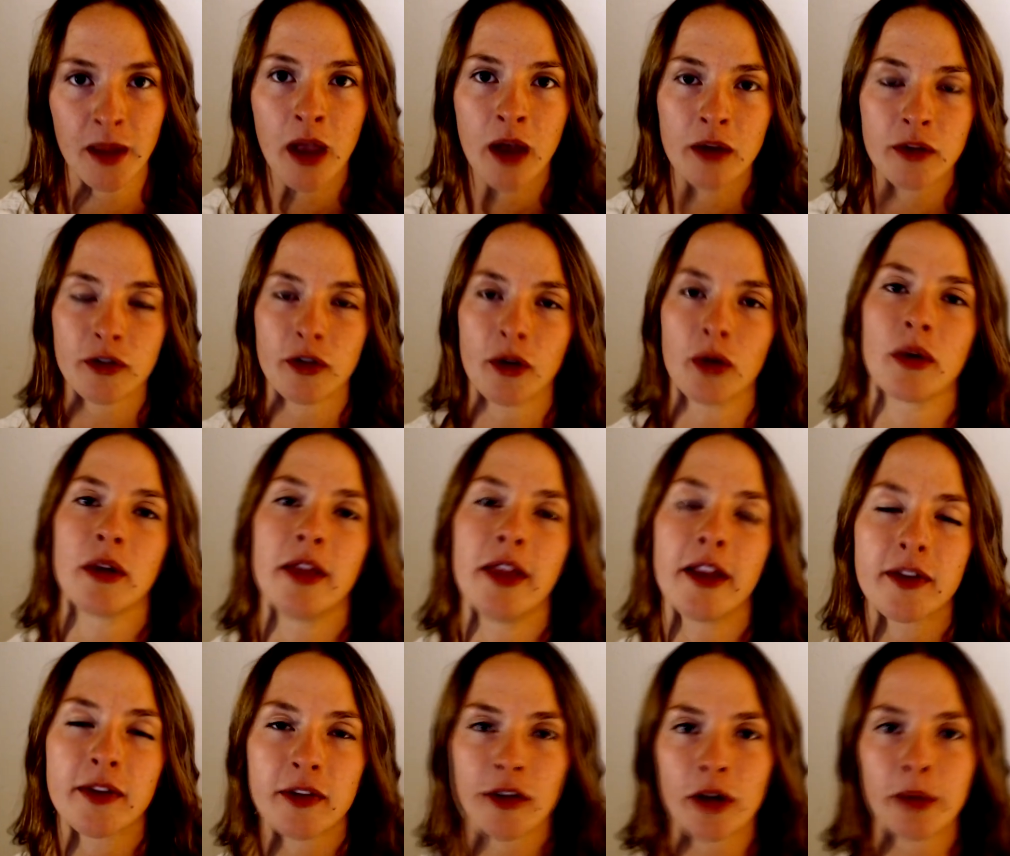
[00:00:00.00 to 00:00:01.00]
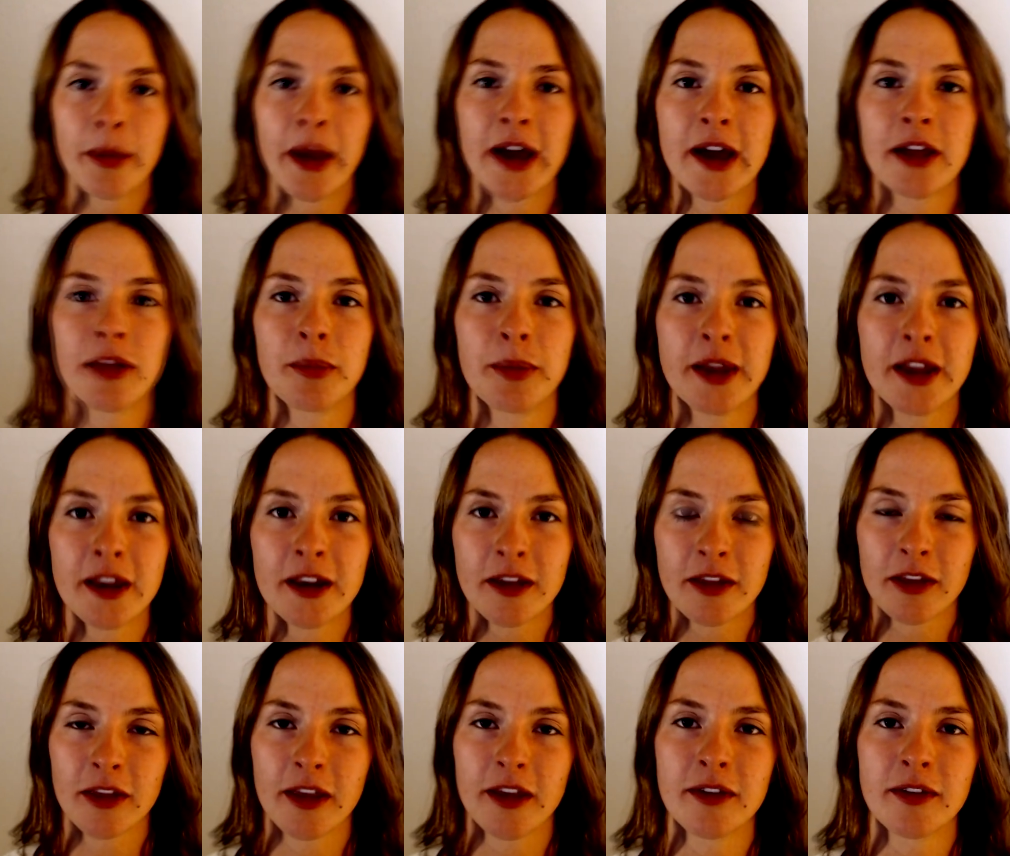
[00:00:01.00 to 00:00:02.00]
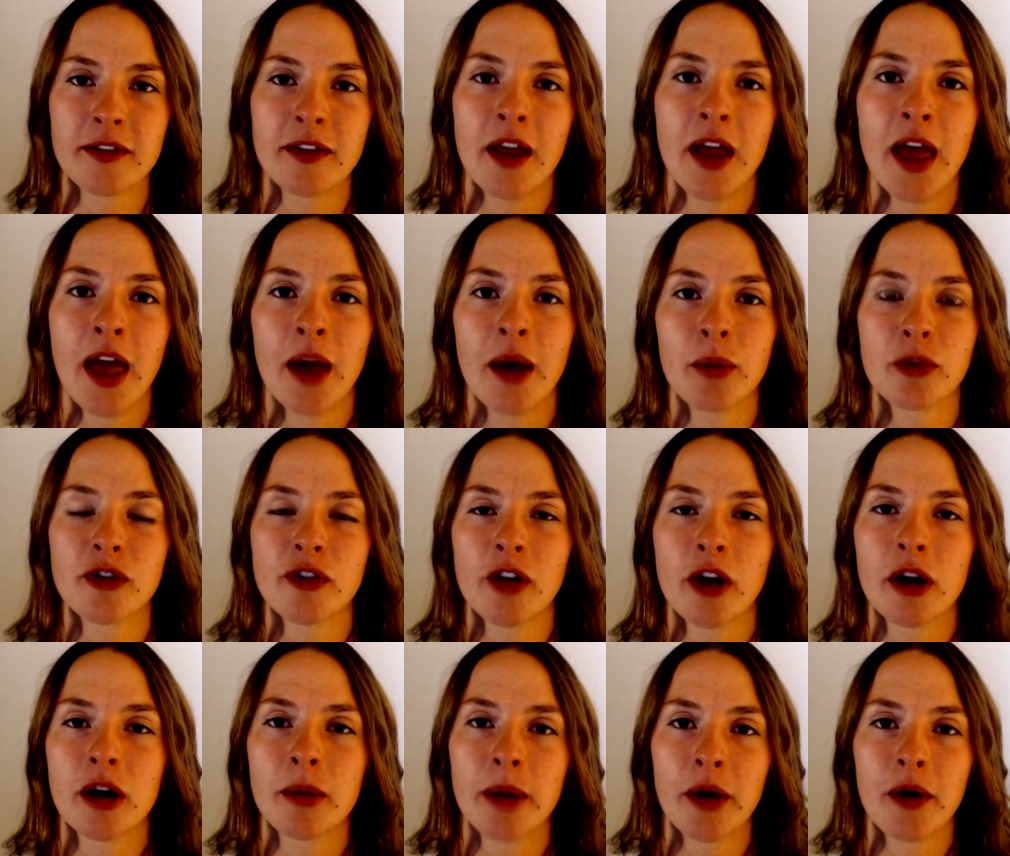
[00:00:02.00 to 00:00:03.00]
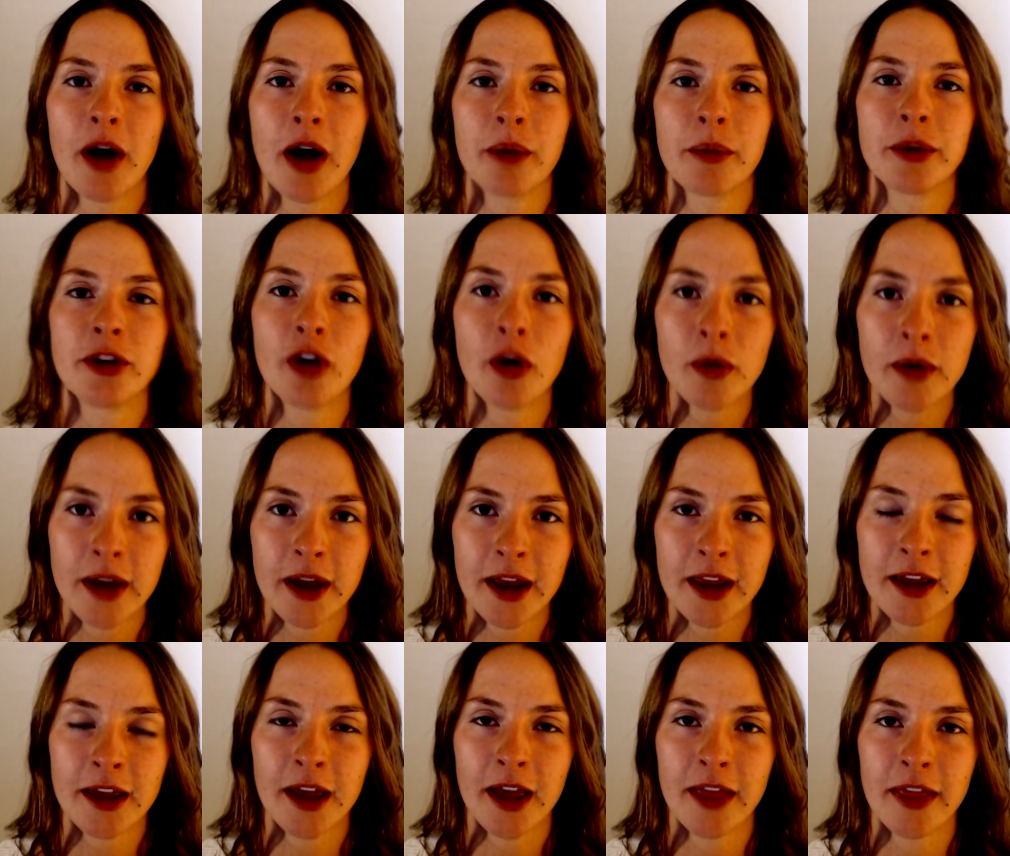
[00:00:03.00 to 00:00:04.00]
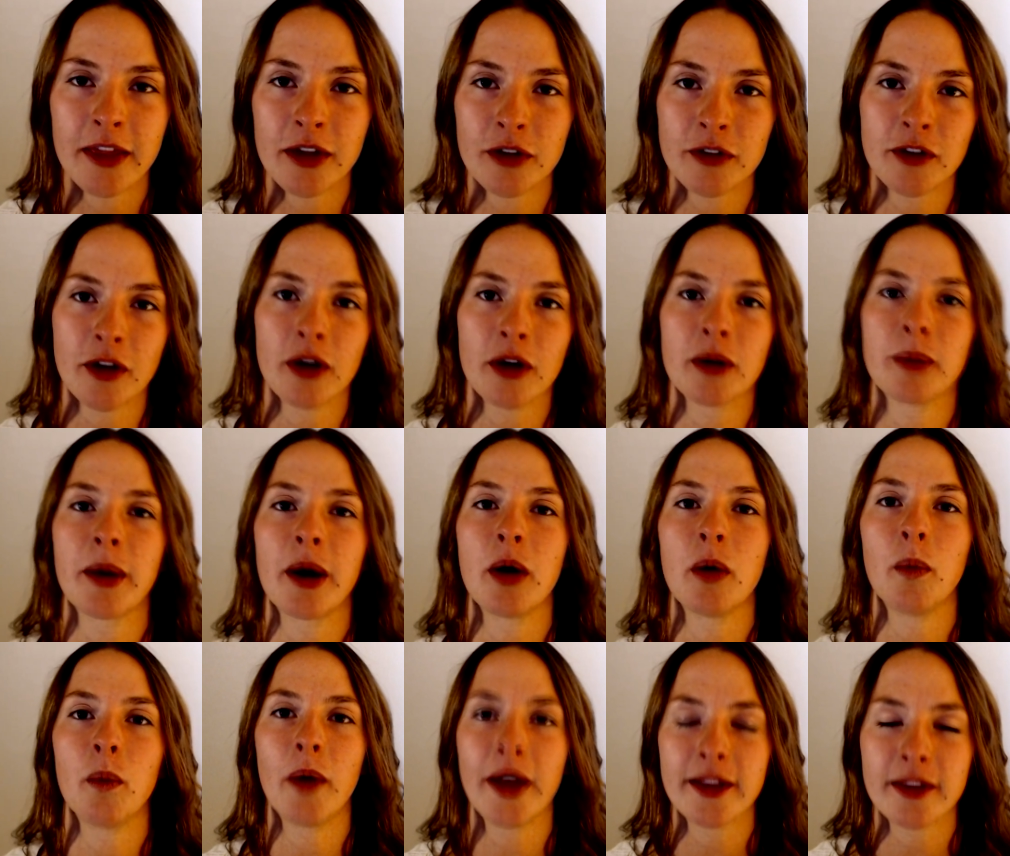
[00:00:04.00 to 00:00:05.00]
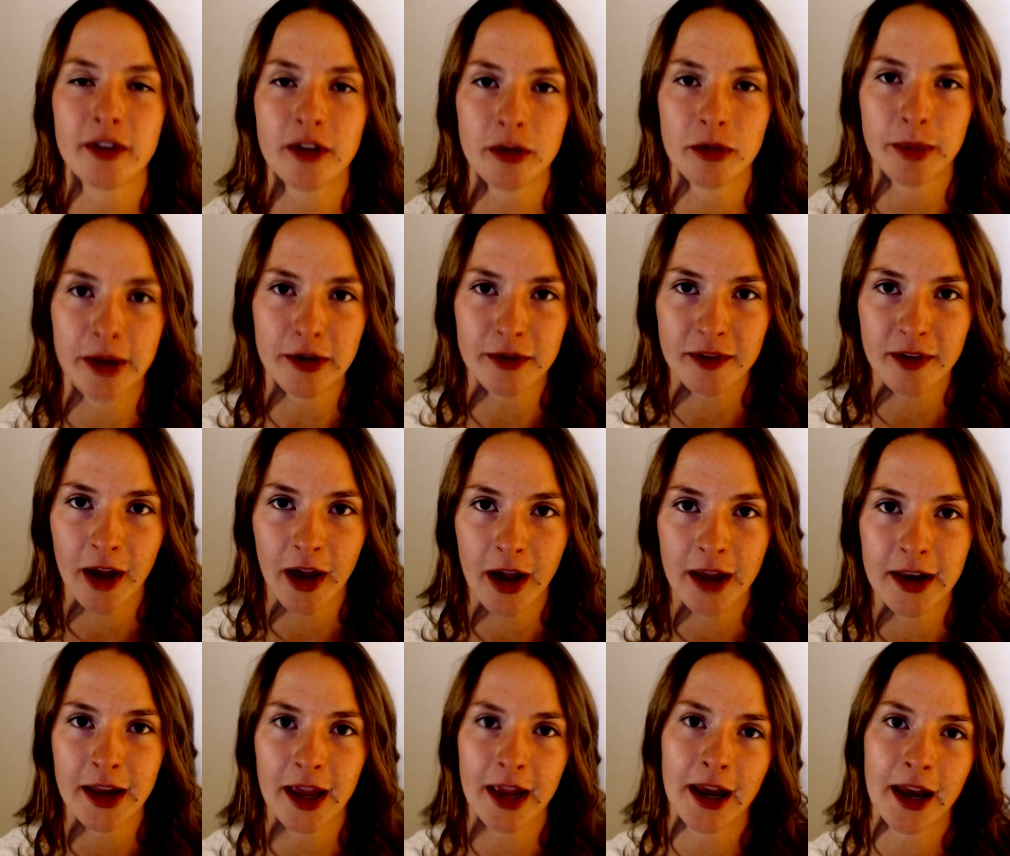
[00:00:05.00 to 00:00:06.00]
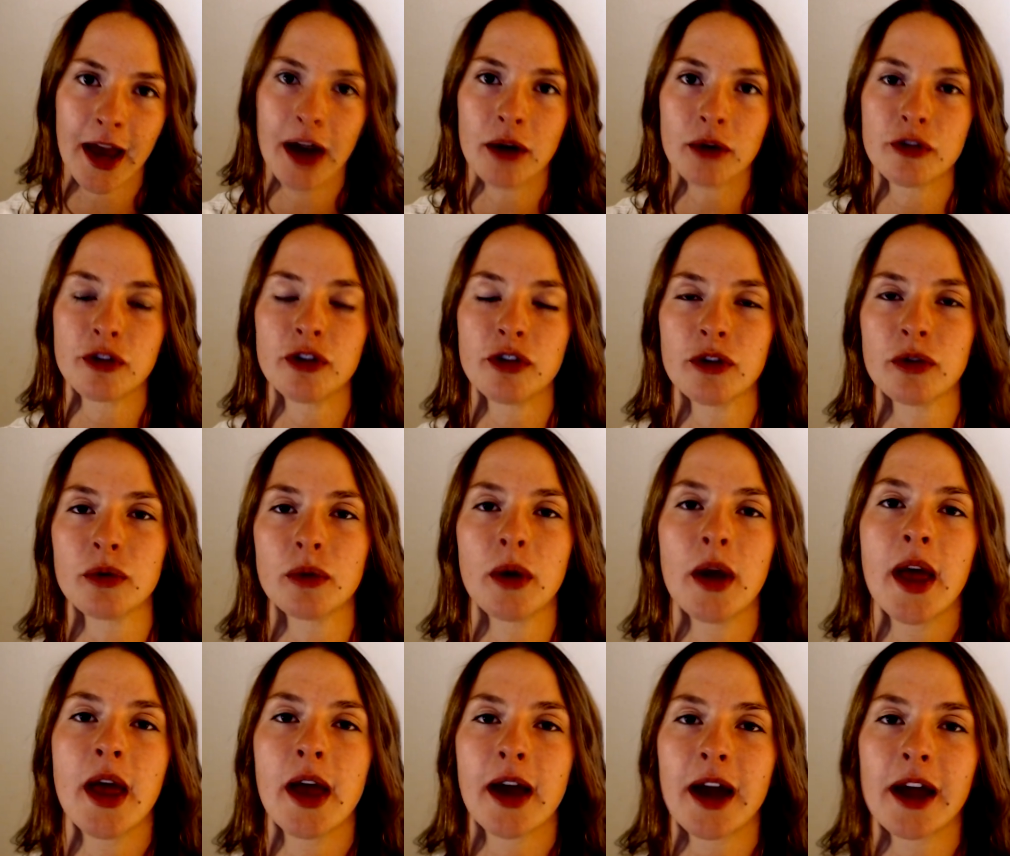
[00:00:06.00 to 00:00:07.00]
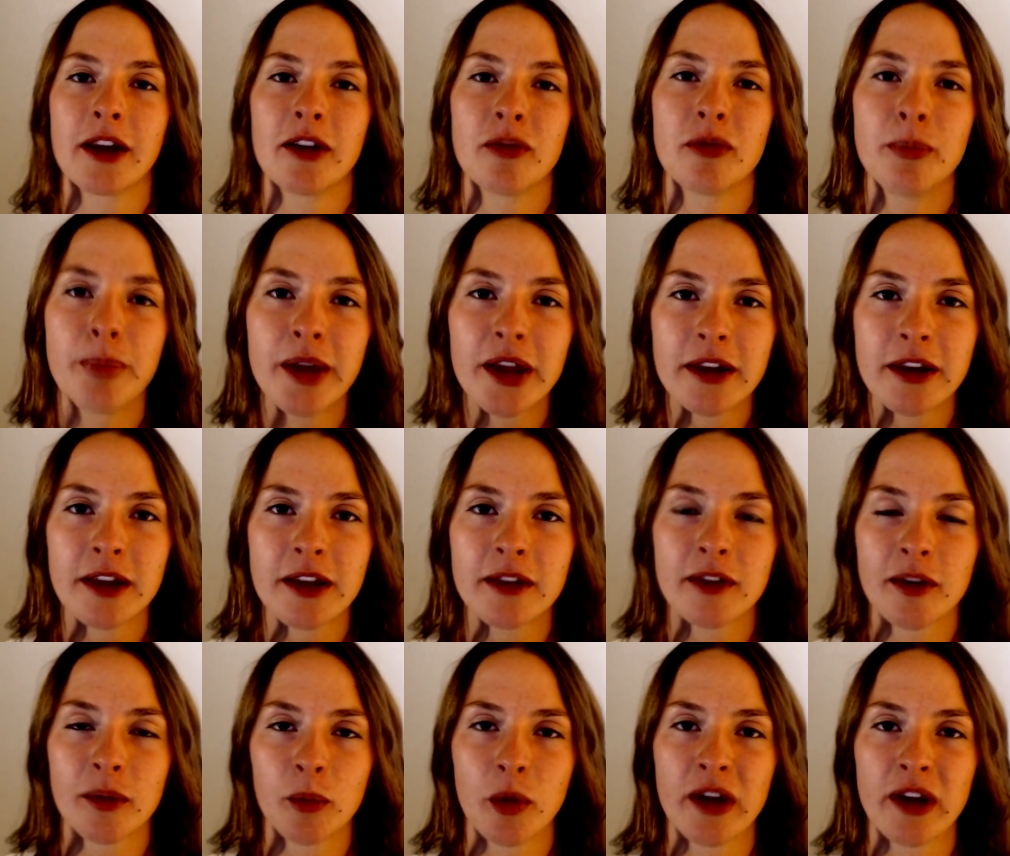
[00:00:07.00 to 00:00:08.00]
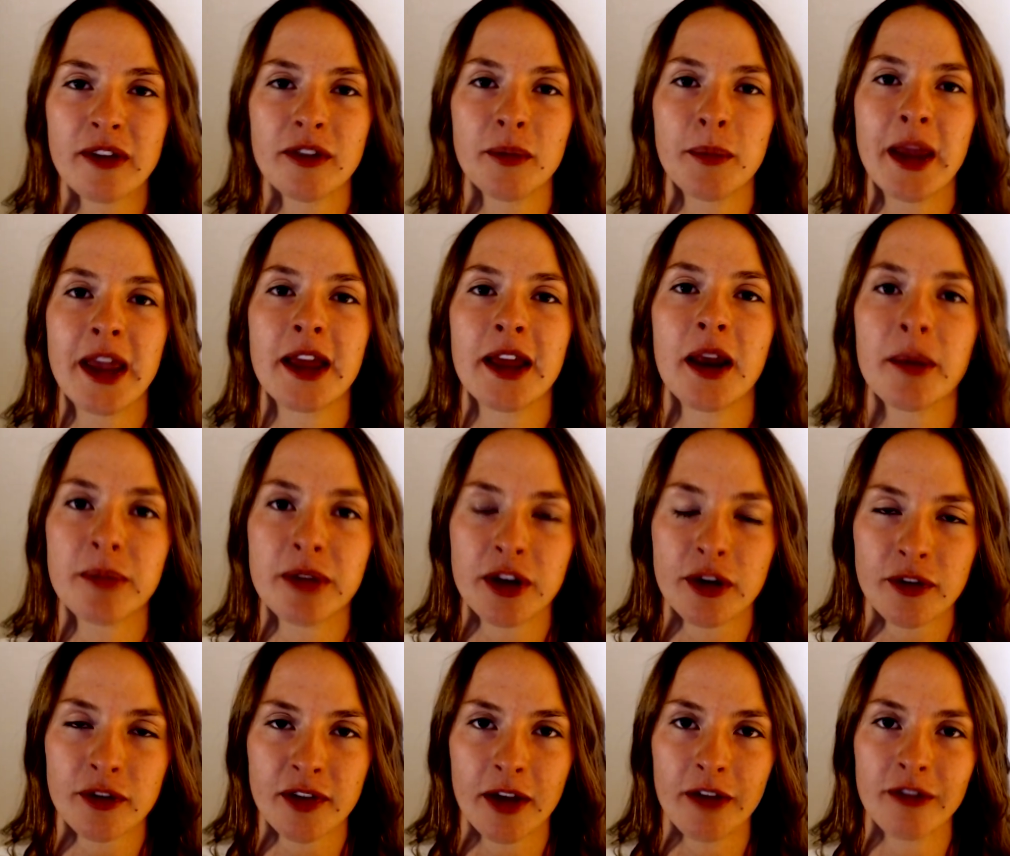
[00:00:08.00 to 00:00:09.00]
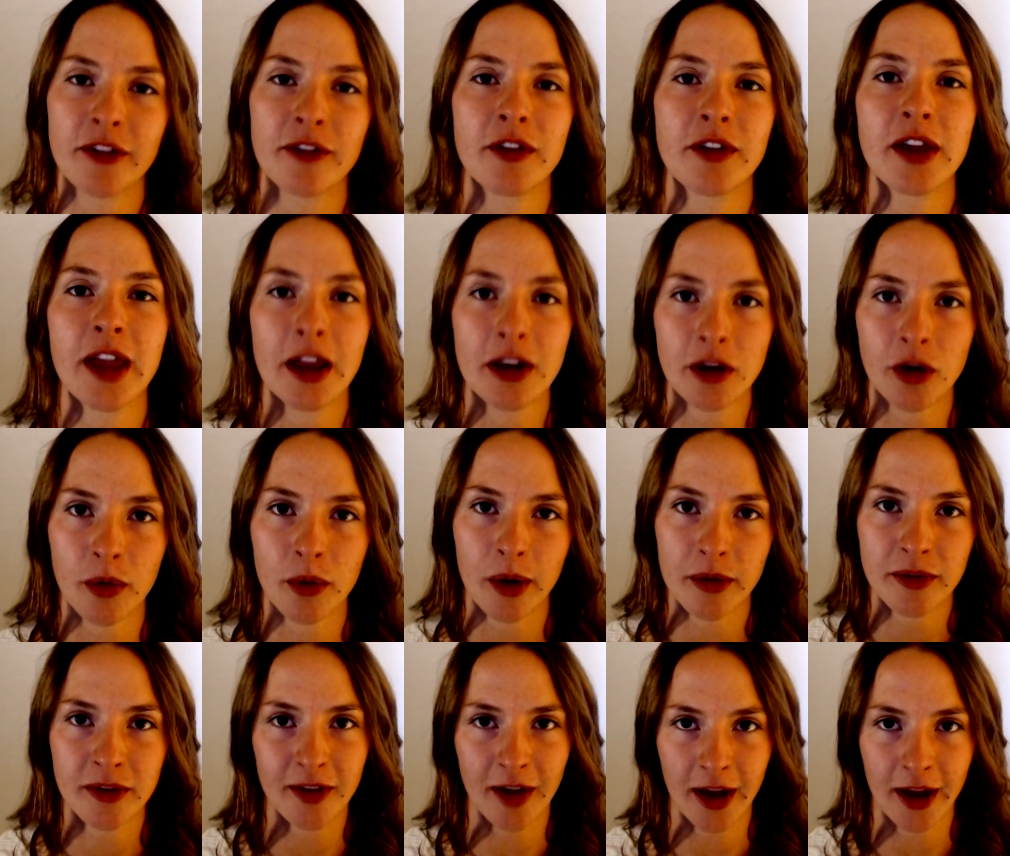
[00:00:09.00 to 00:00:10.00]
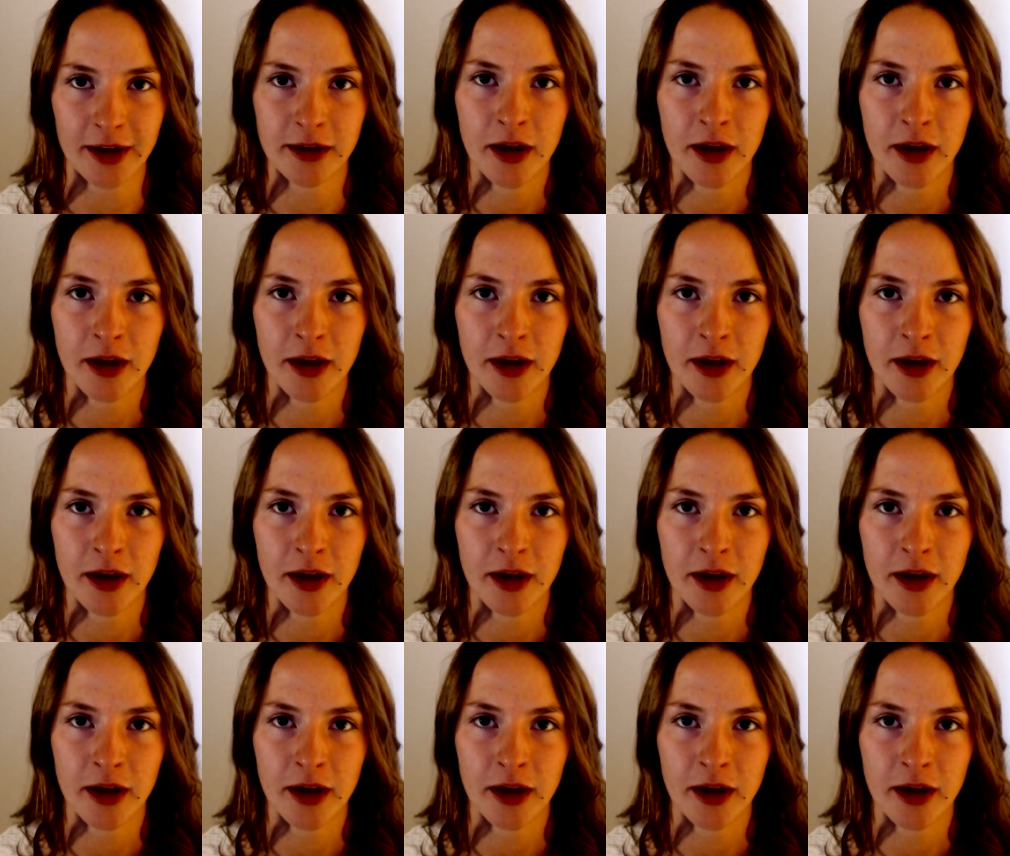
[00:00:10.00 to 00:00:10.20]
So let's start back at the beginning of the list, and we'll just talk about how we don't get it, and then I'll talk about why it's good to be outside and how to kind of build in some ways to make it up to yourself if you can't go outside.